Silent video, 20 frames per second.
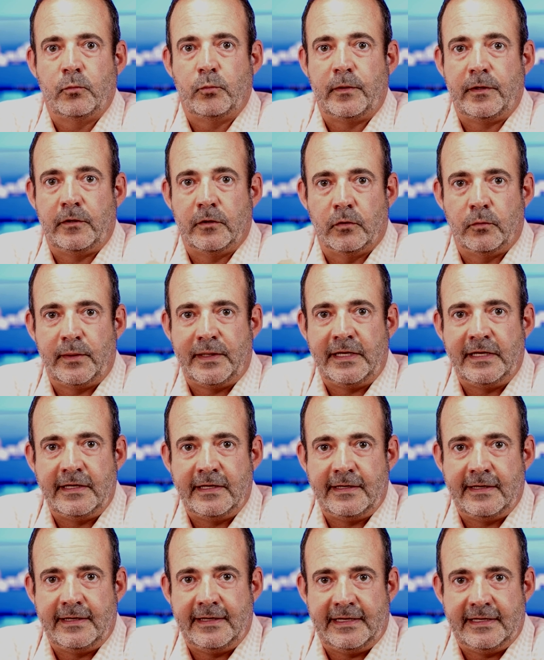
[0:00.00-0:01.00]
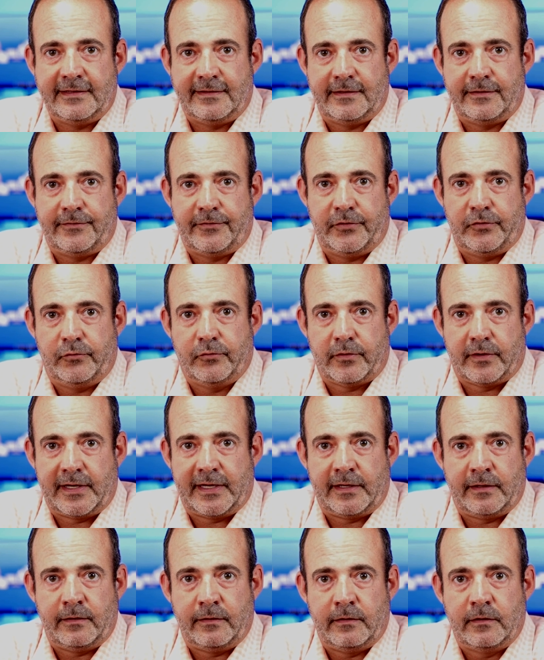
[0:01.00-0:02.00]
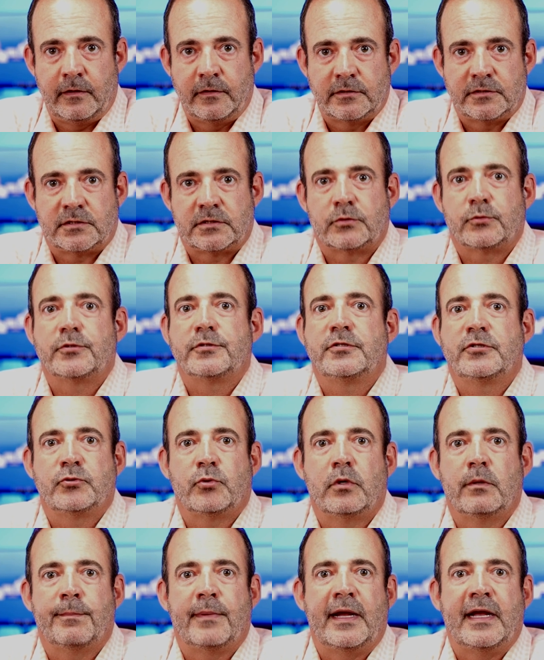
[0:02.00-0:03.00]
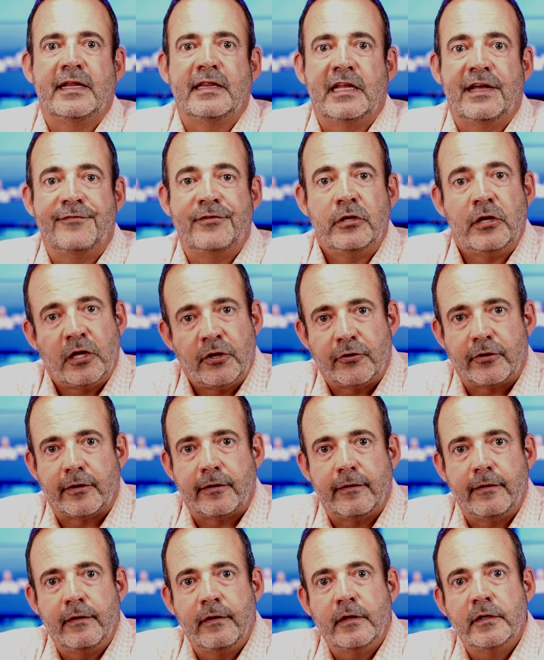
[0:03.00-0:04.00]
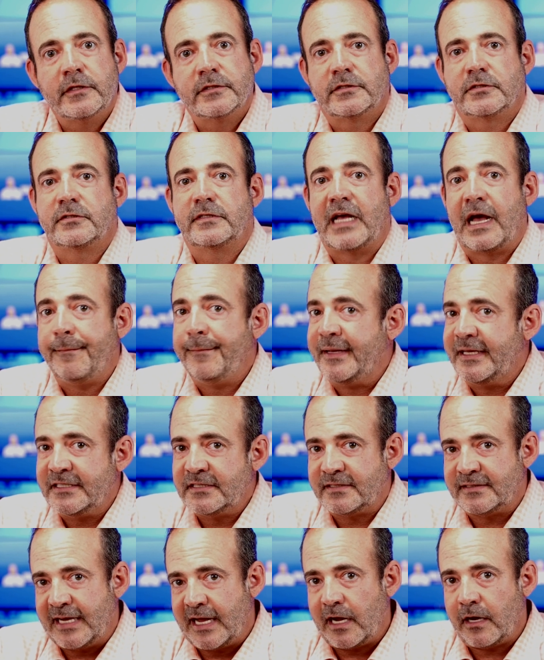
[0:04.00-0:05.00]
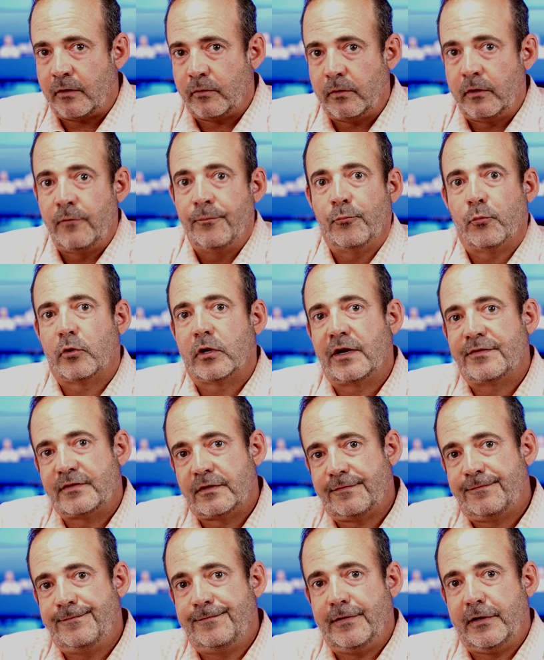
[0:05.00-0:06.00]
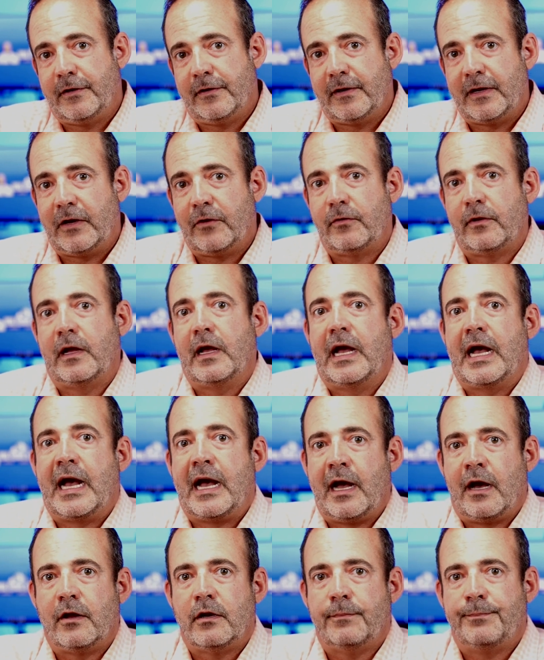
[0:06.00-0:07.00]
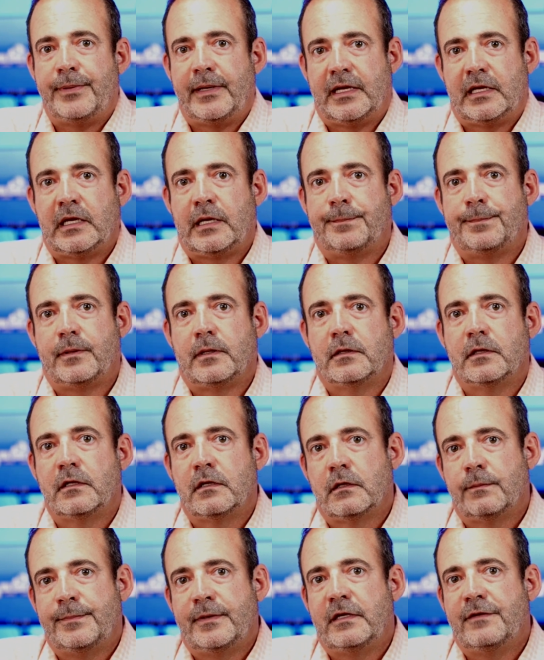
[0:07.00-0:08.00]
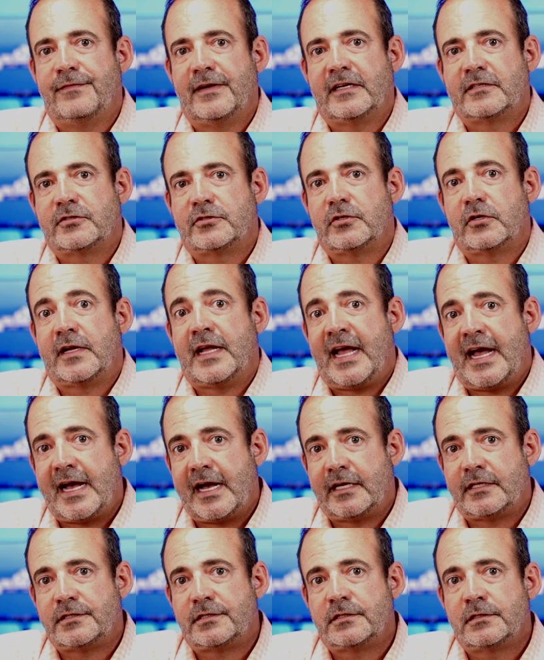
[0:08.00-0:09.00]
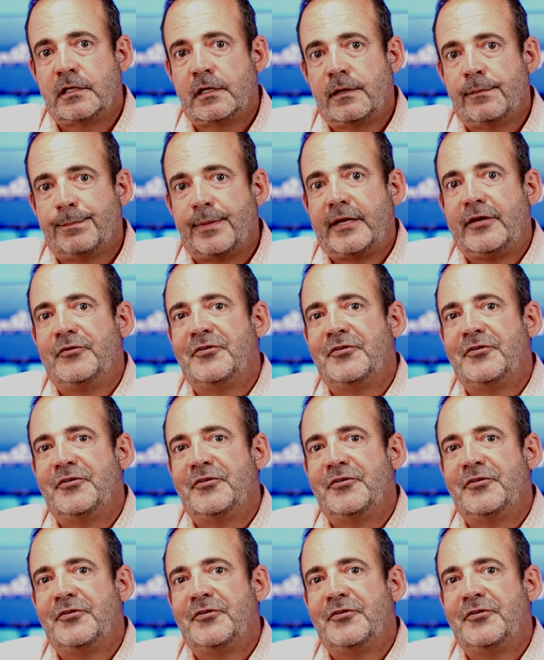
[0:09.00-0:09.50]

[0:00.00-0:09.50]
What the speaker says: We know we needed to get to 2 grand, so we're short by 1,100. So that means now we're gonna have to figure out how to pick up a little bit of extra cash by